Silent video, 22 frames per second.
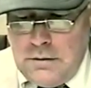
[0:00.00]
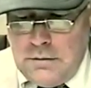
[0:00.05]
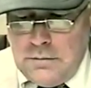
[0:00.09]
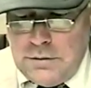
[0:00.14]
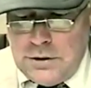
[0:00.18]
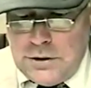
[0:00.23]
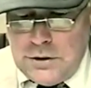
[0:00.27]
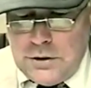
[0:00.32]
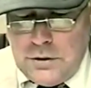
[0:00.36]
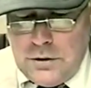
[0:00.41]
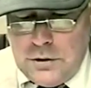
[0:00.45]

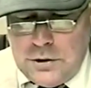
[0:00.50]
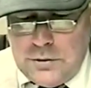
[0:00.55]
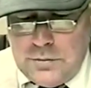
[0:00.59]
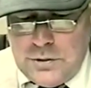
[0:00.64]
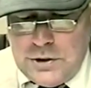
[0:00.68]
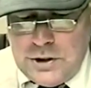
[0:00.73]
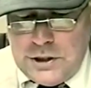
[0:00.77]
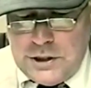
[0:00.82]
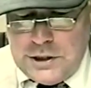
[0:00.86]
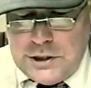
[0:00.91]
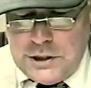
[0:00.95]
Mr.
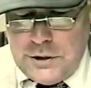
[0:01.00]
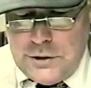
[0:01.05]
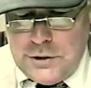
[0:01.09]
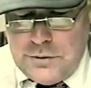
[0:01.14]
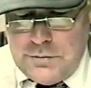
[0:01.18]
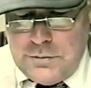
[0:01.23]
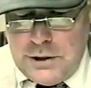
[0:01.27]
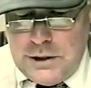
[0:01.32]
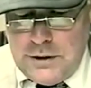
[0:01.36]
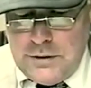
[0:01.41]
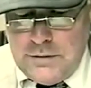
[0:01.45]
Grossman's,
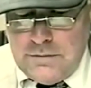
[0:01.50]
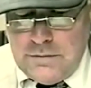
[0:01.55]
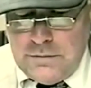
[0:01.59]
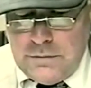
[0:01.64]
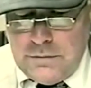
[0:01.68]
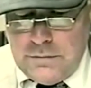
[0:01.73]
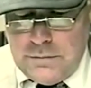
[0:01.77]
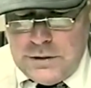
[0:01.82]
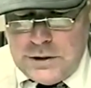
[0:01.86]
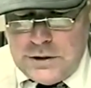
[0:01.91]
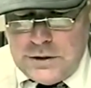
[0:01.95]
excuse me,
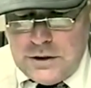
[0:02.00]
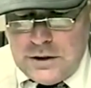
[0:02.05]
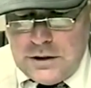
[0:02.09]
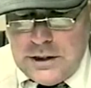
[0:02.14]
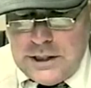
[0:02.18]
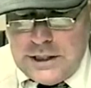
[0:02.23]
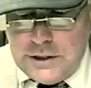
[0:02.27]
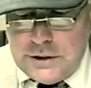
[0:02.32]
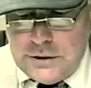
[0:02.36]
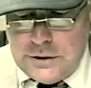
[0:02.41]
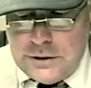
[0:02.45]
from Mr.
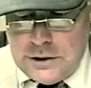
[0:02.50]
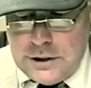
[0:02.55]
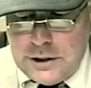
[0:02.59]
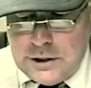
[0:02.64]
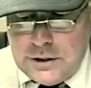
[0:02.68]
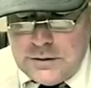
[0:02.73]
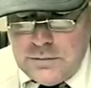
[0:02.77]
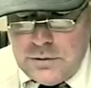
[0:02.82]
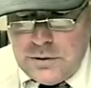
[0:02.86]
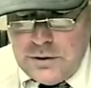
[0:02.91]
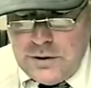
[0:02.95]
Glacier's
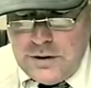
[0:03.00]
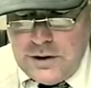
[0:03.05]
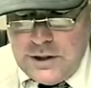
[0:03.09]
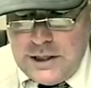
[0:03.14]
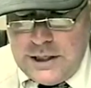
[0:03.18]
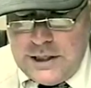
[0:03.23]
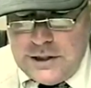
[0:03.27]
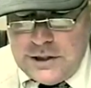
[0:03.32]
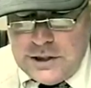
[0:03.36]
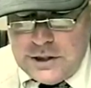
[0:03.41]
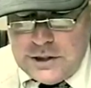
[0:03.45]
testimony that
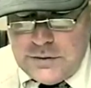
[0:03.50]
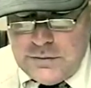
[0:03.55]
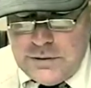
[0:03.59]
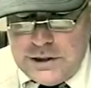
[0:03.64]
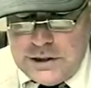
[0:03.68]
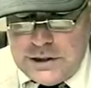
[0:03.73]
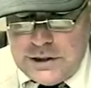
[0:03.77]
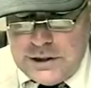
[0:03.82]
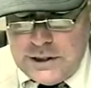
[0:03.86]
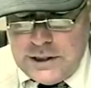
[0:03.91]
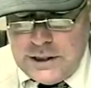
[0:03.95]
he just
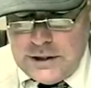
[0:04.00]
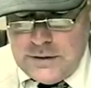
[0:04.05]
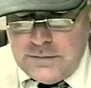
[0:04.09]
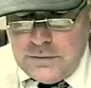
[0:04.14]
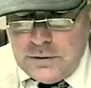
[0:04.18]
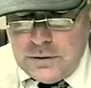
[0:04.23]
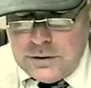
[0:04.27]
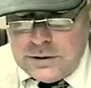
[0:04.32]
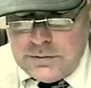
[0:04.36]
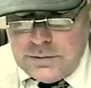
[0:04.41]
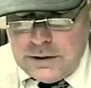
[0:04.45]
recently got
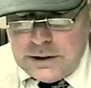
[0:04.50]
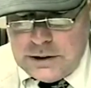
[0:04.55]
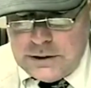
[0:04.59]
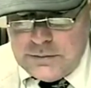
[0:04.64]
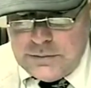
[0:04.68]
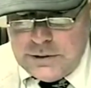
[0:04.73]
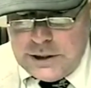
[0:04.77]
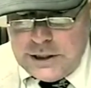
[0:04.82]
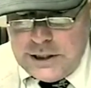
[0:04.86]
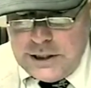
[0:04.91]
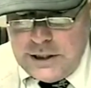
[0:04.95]
divorced,
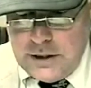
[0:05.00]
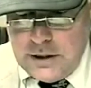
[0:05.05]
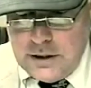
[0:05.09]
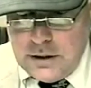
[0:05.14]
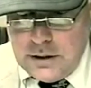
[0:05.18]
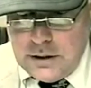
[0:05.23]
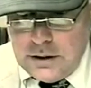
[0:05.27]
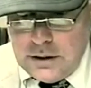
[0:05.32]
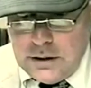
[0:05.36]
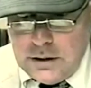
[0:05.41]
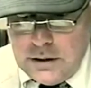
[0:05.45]
approximately
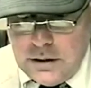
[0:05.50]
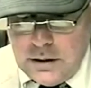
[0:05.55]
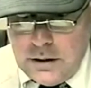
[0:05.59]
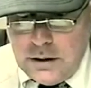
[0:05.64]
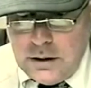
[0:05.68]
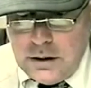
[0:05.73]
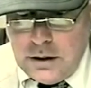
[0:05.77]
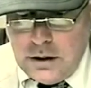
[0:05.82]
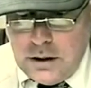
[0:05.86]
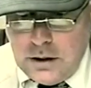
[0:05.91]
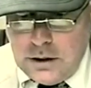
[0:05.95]
uh,
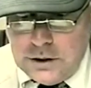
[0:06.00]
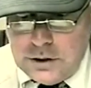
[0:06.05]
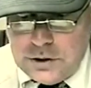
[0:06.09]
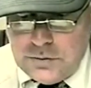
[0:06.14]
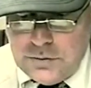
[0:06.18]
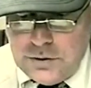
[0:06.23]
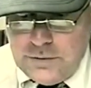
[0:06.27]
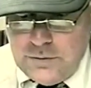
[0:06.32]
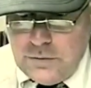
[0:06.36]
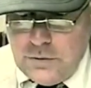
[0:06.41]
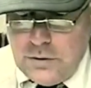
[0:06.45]
August
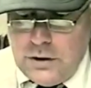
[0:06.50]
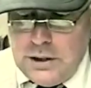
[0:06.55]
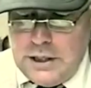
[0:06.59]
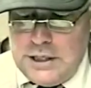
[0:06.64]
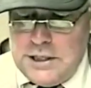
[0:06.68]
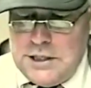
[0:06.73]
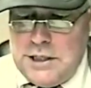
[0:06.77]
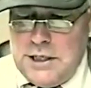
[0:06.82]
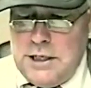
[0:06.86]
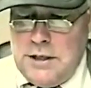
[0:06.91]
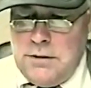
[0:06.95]
24,
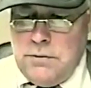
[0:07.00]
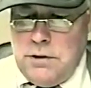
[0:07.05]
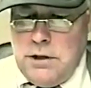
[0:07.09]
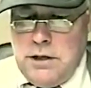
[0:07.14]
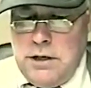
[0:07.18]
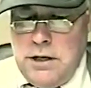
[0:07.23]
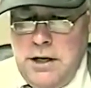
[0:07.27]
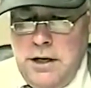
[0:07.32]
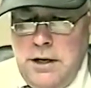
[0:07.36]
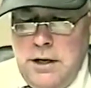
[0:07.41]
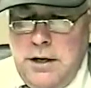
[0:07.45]
1981.